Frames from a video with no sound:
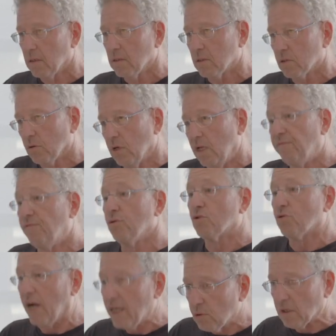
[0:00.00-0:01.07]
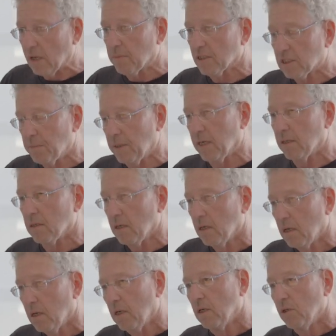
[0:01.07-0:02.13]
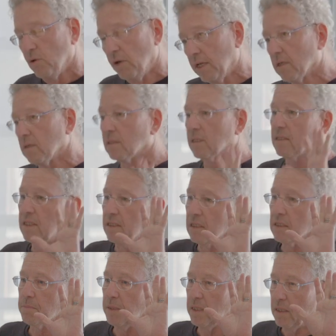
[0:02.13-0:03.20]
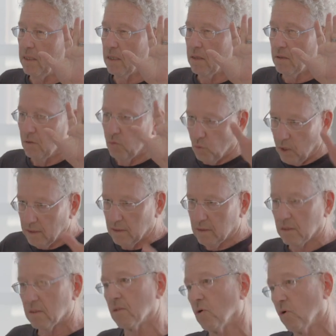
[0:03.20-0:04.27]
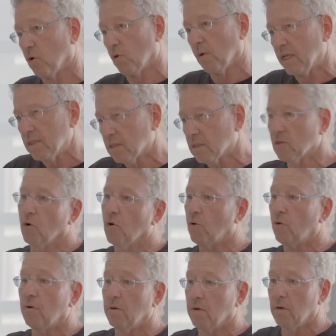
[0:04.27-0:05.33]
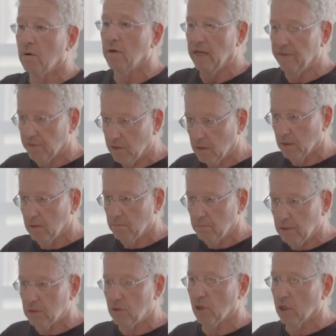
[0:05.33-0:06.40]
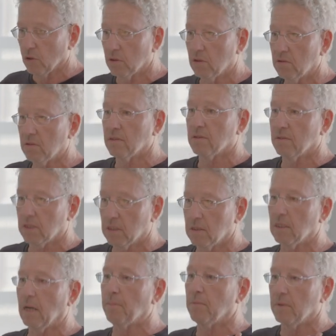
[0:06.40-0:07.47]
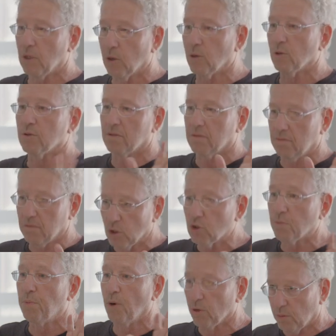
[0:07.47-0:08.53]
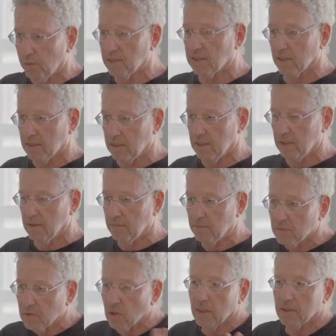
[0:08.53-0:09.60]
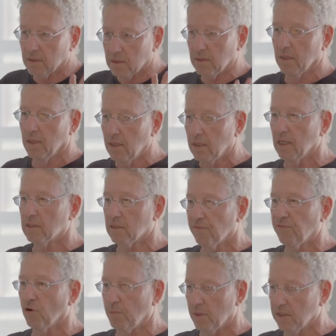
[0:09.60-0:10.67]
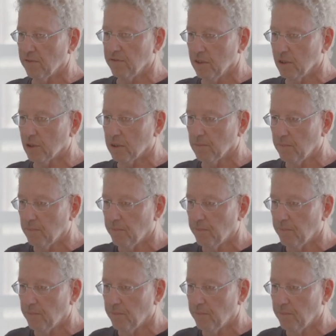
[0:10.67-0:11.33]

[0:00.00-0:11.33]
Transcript: So if you try to double spend, you either succeed in spending once or once or never, but you cannot, you cannot, not both will succeed. So that's, that's the formal definition.